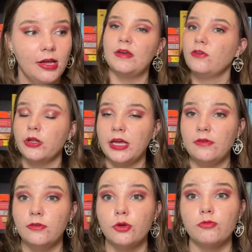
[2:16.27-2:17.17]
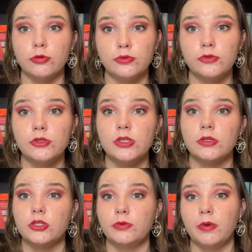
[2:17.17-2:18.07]
If you're looking for the rules
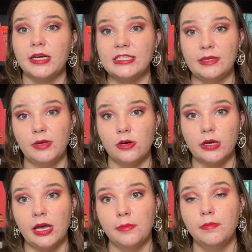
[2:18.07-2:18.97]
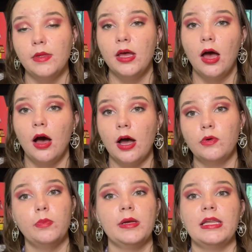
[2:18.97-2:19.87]
to my TBR game, I will
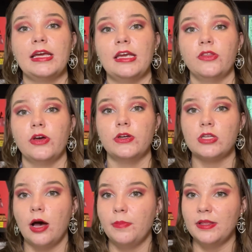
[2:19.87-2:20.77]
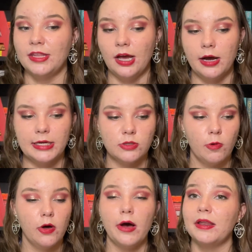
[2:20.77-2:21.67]
be linking those up in the eye as
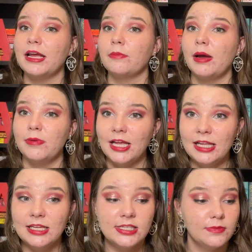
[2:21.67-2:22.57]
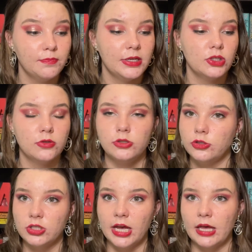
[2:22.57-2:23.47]
well. I'll link my playlist. Be sure to
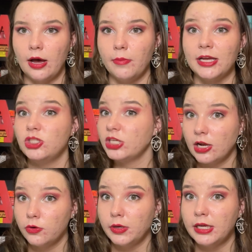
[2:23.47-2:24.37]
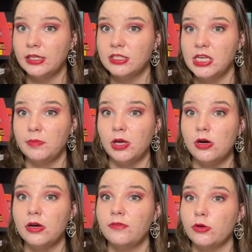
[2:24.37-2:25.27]
check out my January
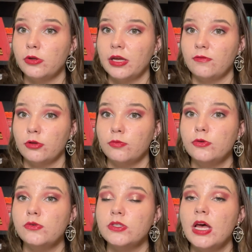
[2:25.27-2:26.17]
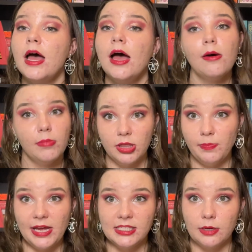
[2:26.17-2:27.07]
TBR if you're looking for the rules. But the
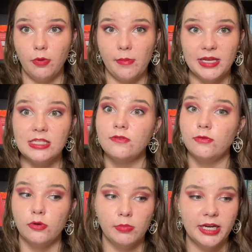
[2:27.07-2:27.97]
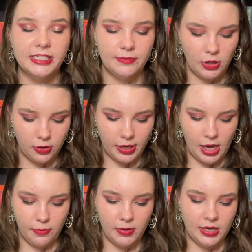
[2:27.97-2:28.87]
basic premise for my TBR
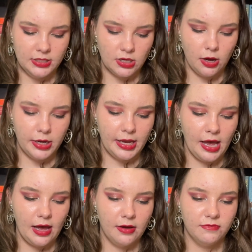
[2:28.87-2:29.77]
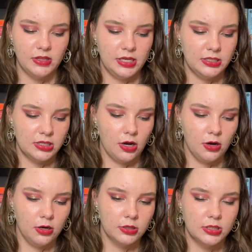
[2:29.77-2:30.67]
game is I have these
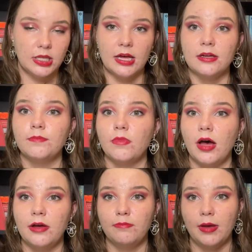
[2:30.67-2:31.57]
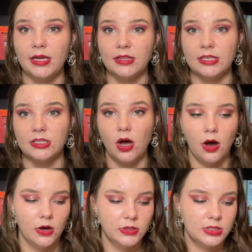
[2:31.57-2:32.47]
cards that I've made these
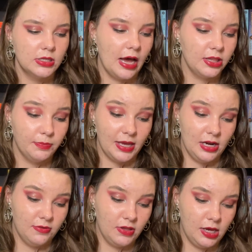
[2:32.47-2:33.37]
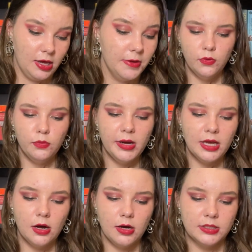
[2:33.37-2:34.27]
cards at the beginning of the year. All my
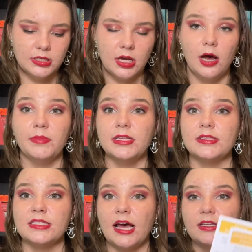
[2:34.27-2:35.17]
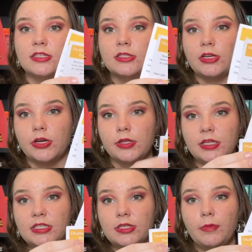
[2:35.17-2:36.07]
cards come in sets. So
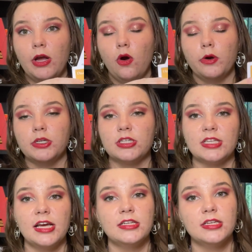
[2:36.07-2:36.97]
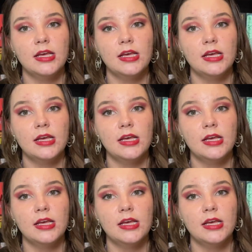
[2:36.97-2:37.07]
this is my orange set.